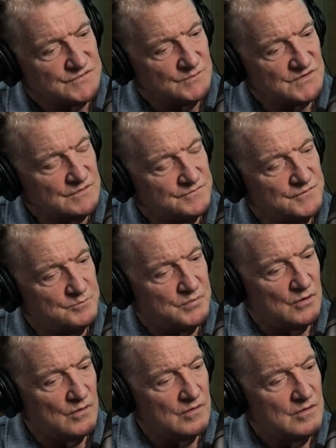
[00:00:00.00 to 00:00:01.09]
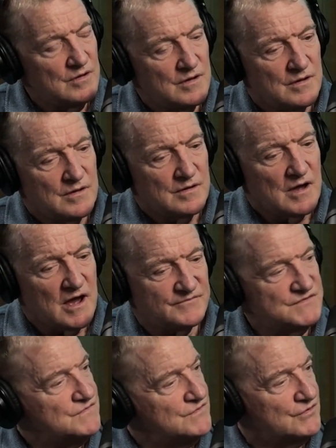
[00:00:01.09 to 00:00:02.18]
subject of football,
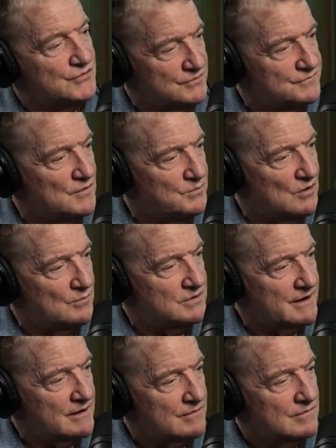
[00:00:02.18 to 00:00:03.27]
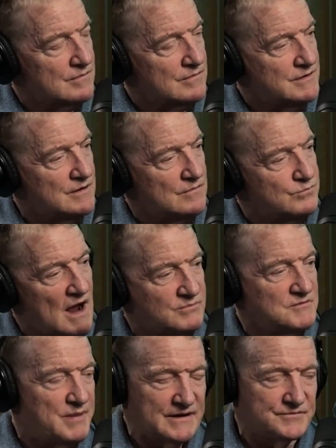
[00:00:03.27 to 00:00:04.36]
obviously you're a good football player,
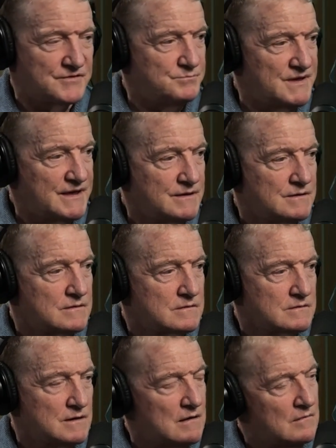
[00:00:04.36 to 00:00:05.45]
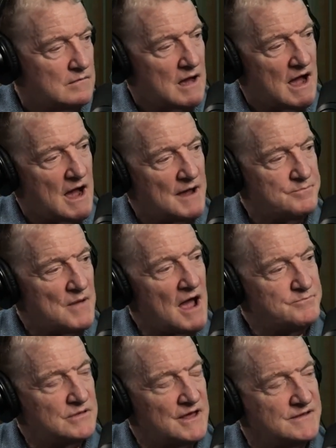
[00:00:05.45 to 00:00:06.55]
probably better than me.
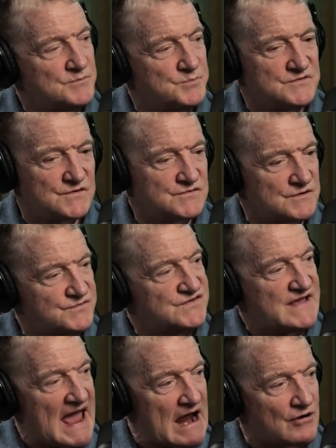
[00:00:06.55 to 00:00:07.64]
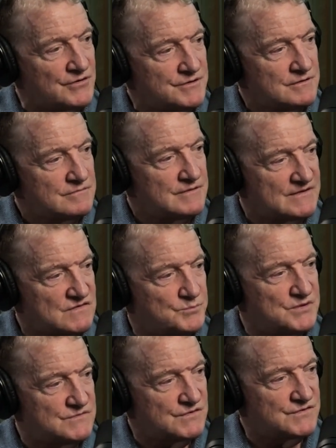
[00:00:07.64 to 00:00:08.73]
I played the position of scared. That's the
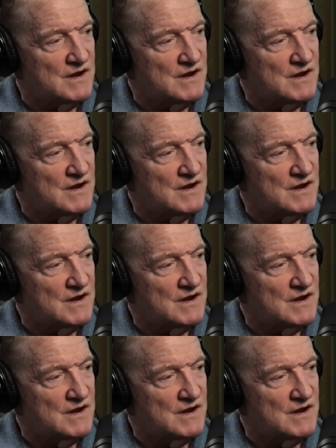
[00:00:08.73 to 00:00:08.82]
position